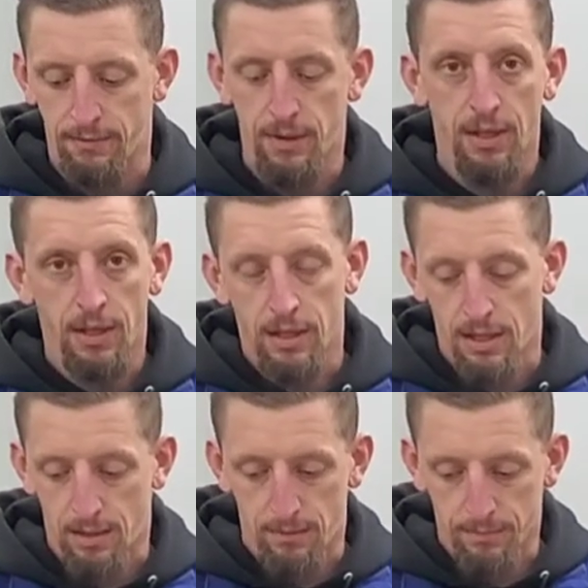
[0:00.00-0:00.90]
of
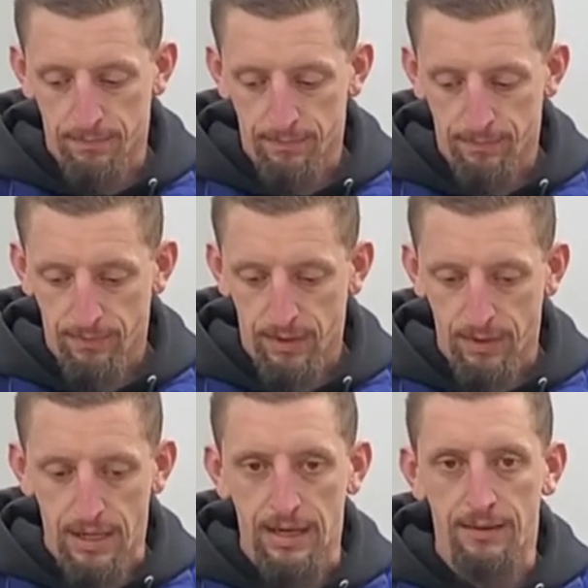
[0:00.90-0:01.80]
um,
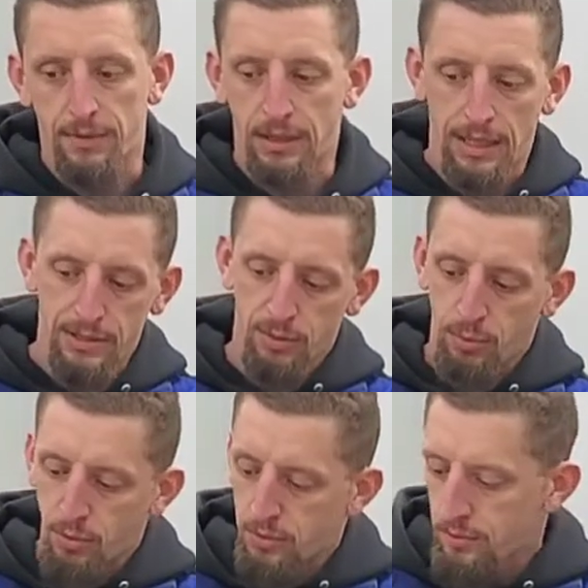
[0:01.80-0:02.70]
not even
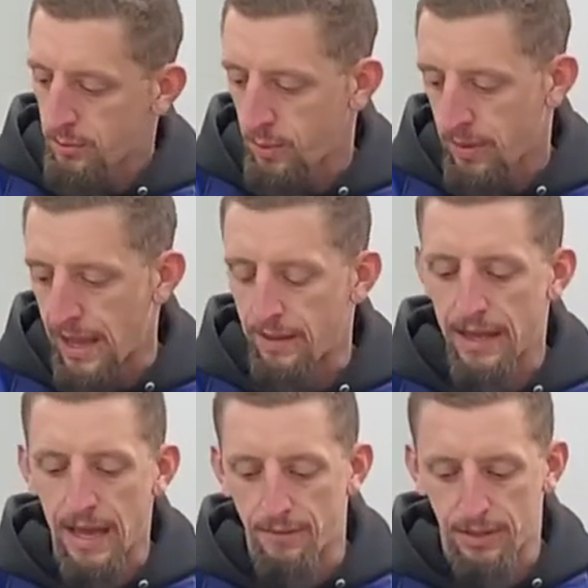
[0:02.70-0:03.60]
legible with how
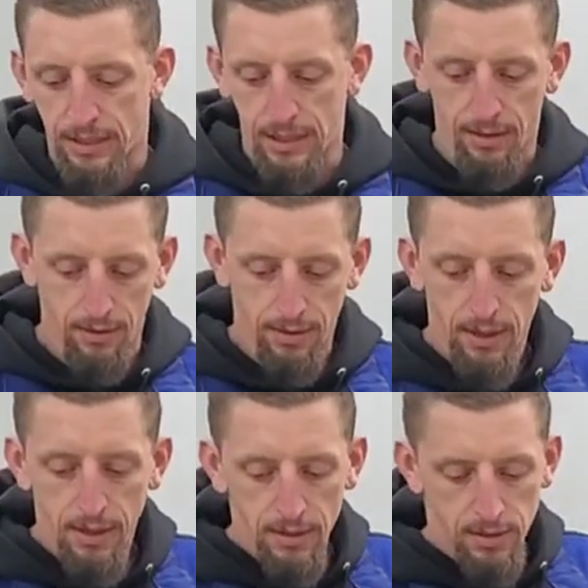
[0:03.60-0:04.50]
they have it together.
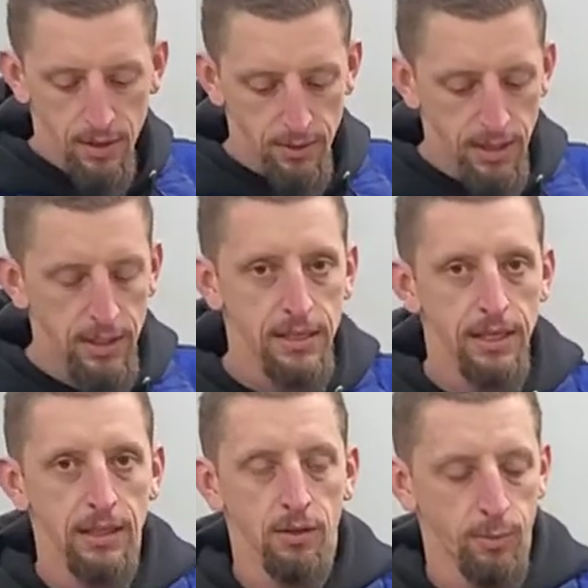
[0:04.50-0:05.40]
So it does
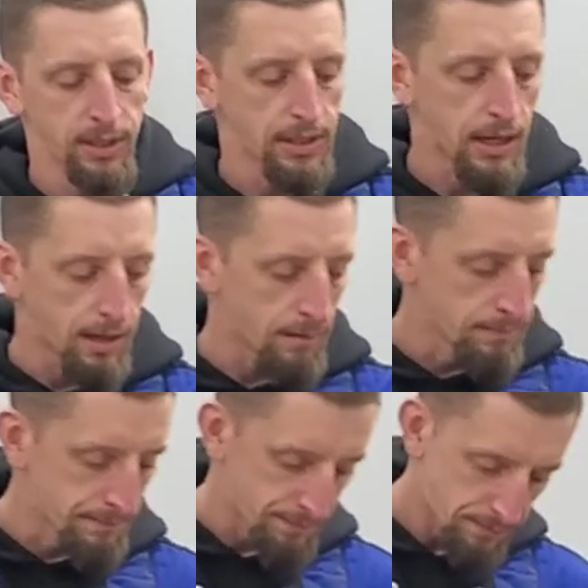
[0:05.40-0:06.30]
take a little bit of
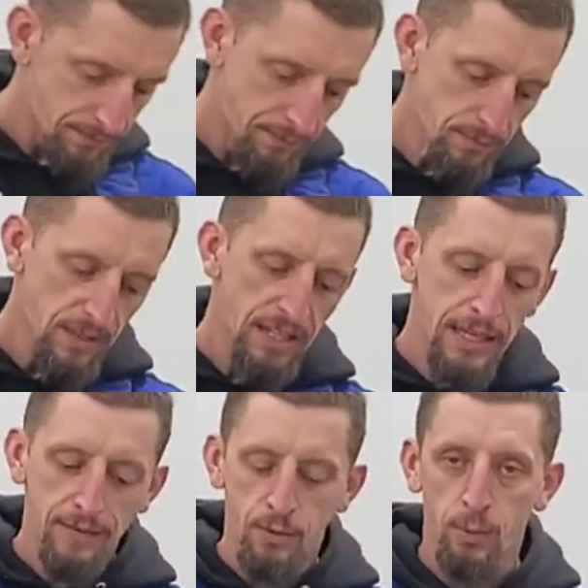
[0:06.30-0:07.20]
time
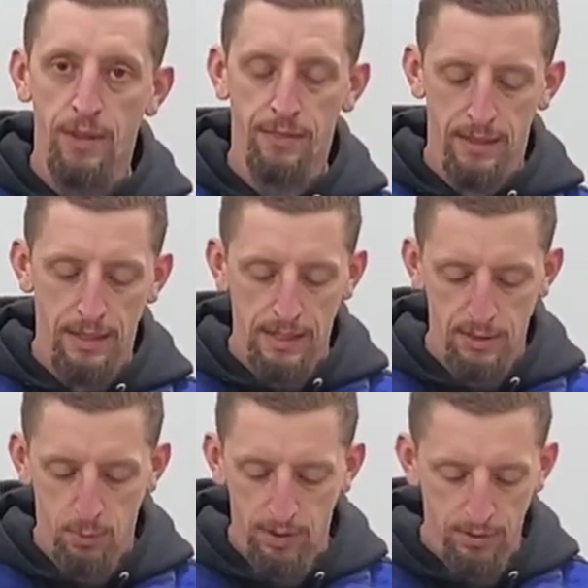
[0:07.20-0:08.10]
even with the
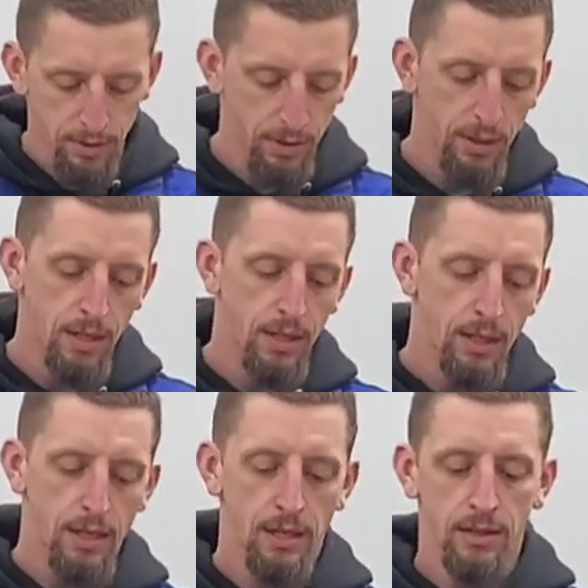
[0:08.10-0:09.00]
Yeswelder,
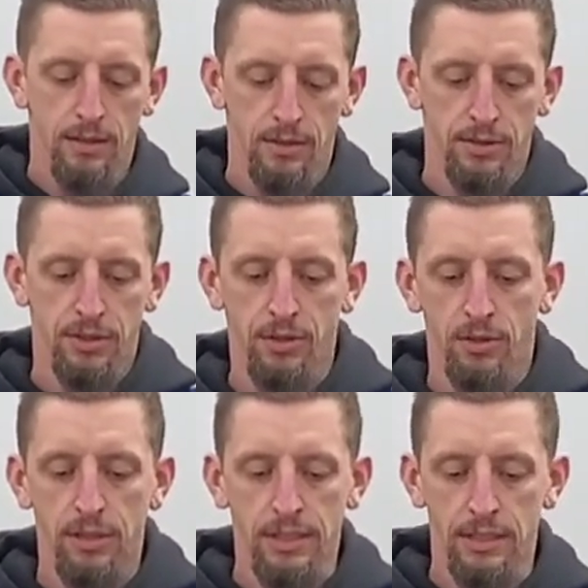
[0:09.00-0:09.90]
uh, there
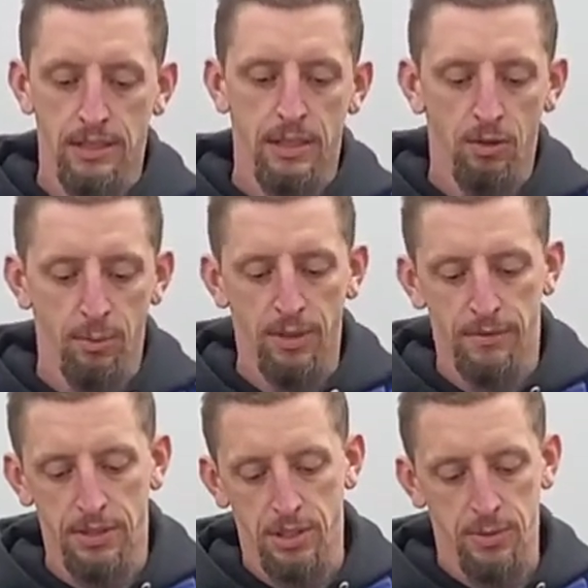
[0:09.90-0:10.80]
still is a little bit
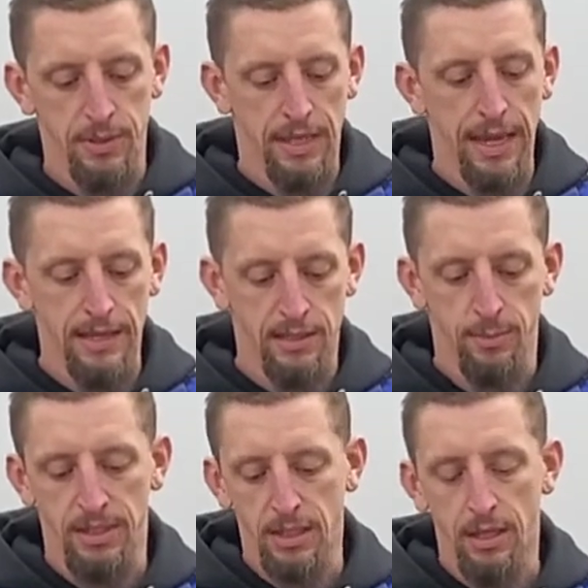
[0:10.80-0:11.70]
of adjustment that has to
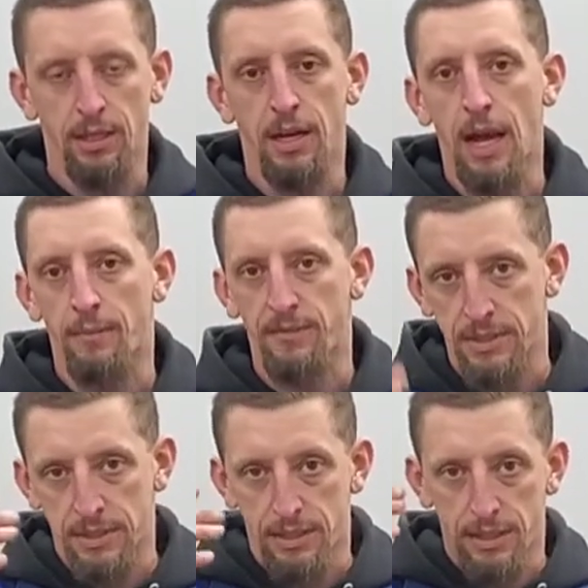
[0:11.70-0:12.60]
be done.
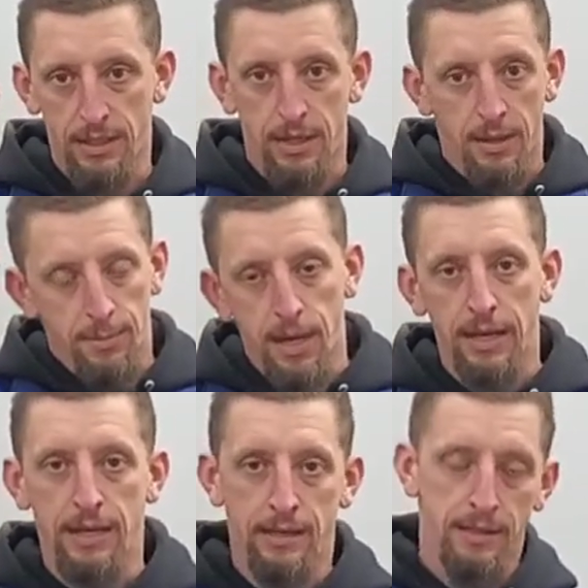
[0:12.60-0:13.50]
Obviously, my
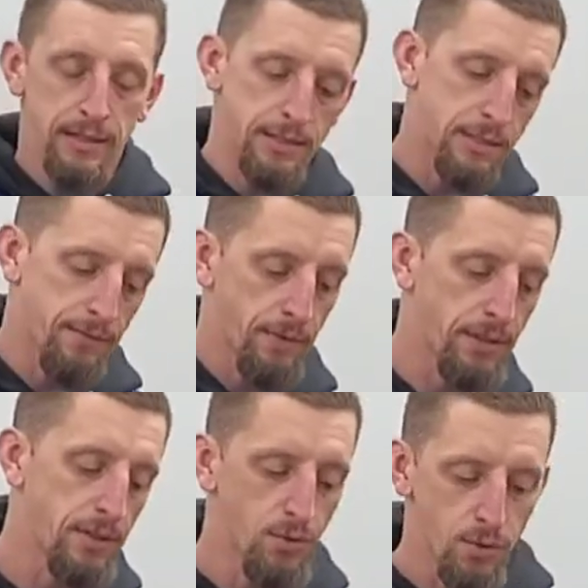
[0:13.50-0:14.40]
head is different
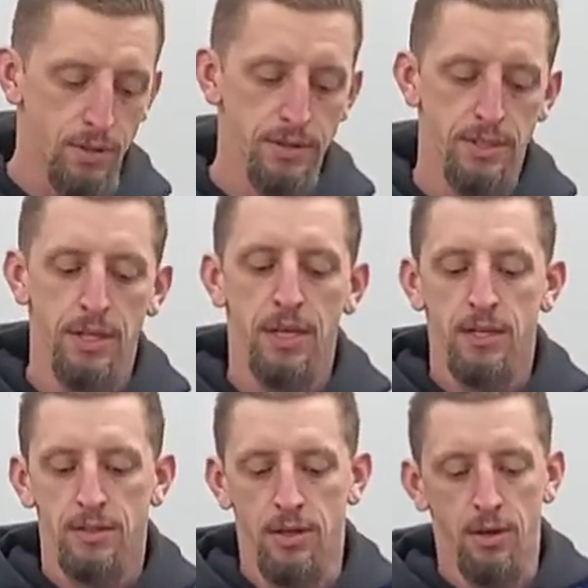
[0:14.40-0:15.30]
than yours.
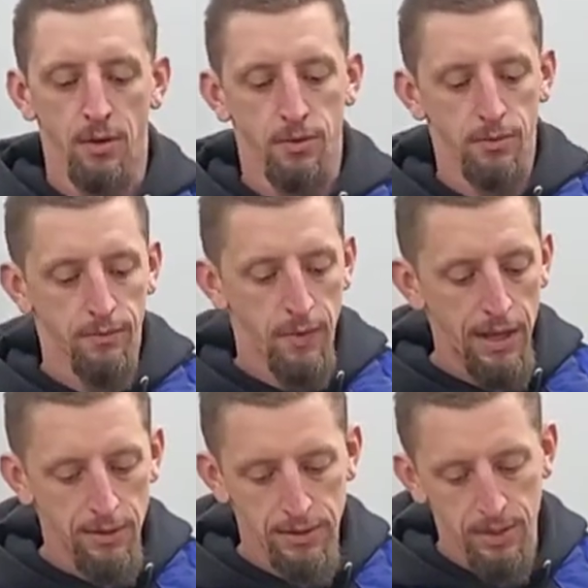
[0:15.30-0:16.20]
So
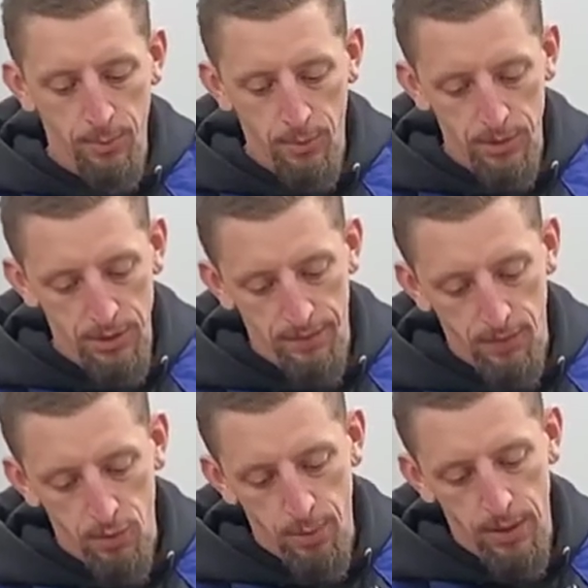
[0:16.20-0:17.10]
rather simple, just a
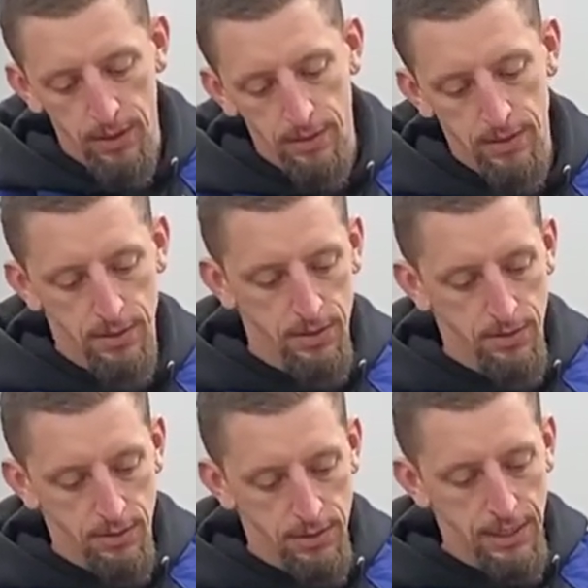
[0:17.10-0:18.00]
few
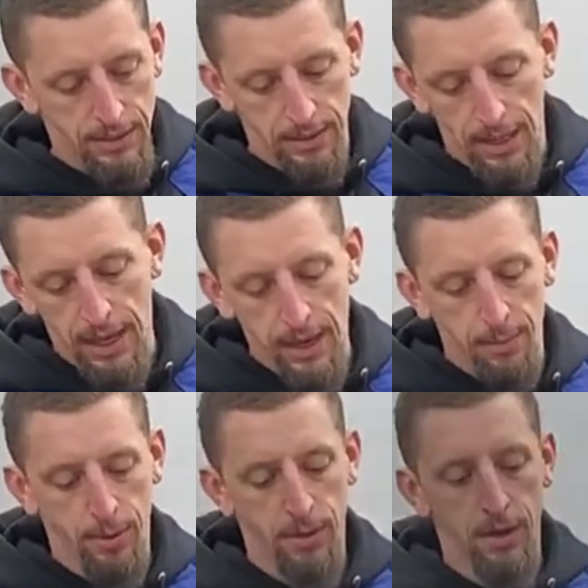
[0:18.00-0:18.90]
pins, set to
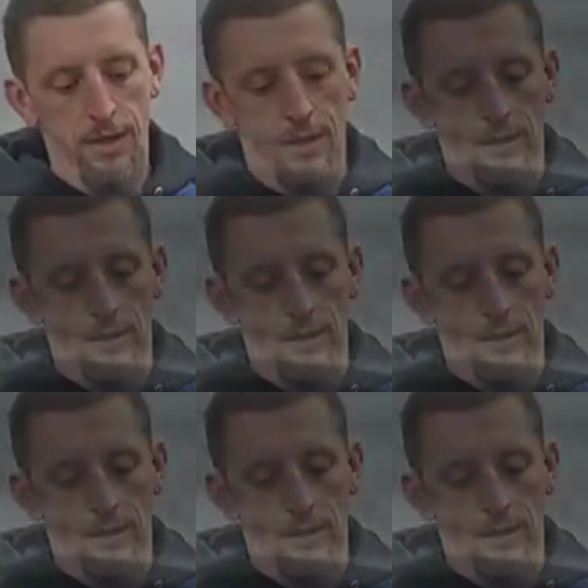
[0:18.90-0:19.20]
top.